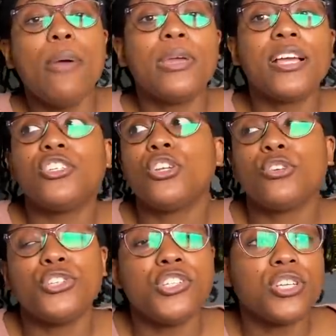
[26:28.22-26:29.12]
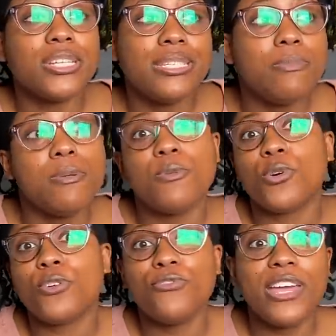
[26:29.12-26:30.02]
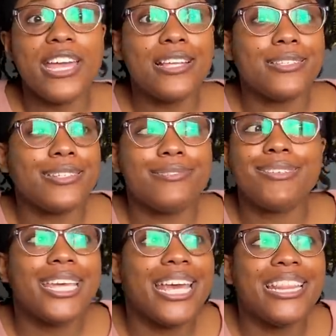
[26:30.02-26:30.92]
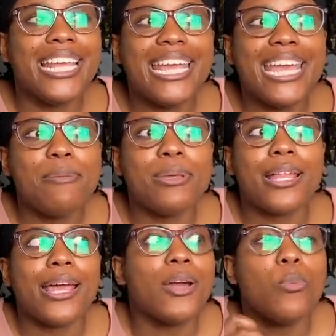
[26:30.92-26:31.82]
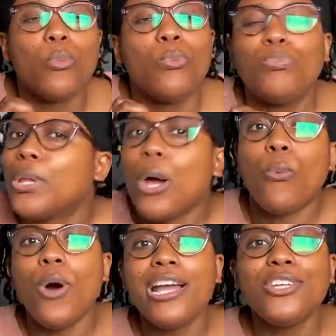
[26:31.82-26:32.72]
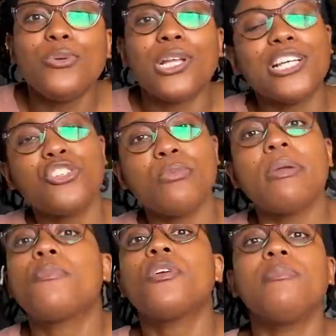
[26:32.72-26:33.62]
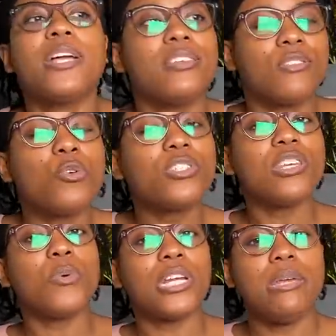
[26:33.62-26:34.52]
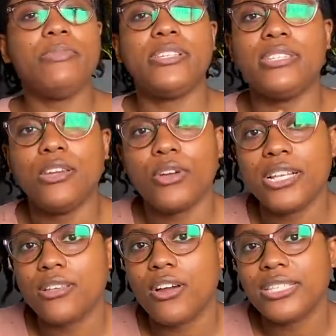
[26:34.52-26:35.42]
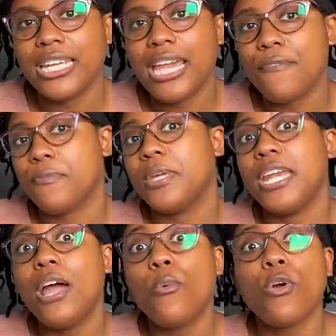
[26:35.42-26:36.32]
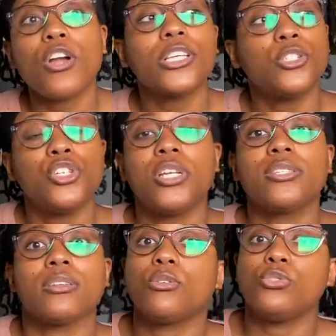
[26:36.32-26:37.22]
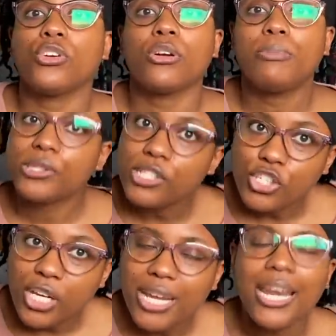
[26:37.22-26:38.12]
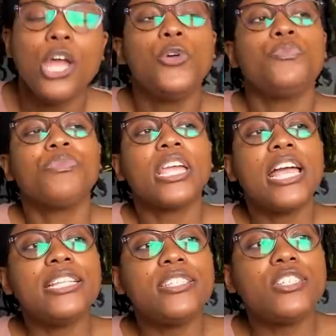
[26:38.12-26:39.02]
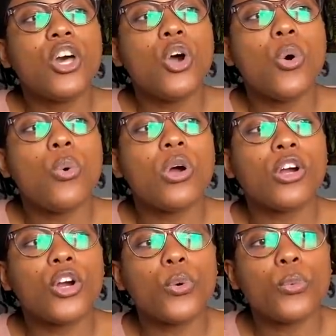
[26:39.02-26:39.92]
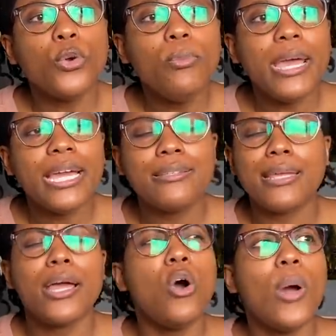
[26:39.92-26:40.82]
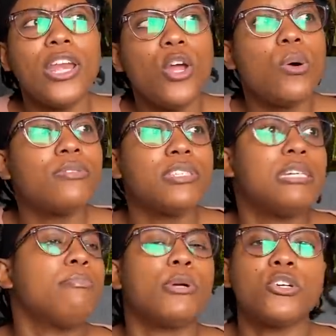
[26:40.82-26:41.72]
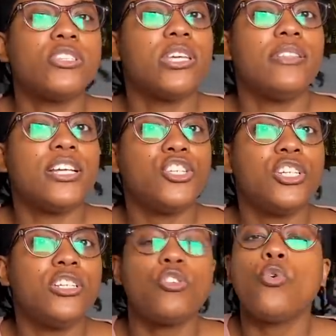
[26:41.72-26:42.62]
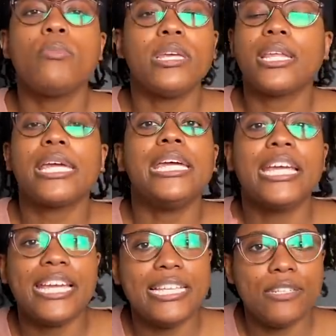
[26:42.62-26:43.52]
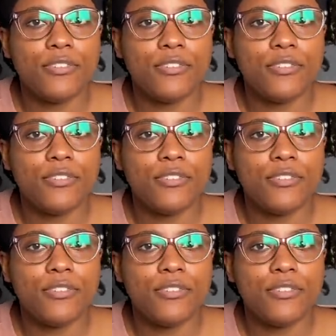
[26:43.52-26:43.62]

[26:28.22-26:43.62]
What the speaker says: because you know, she's gonna see people or fans, and they can't be like, what, you lost your memory? Because of course they want to keep this secret as long as they can from the network, so she doesn't lose her position. And so her roommate is like, oh, I know of some person that she told me, like, in case of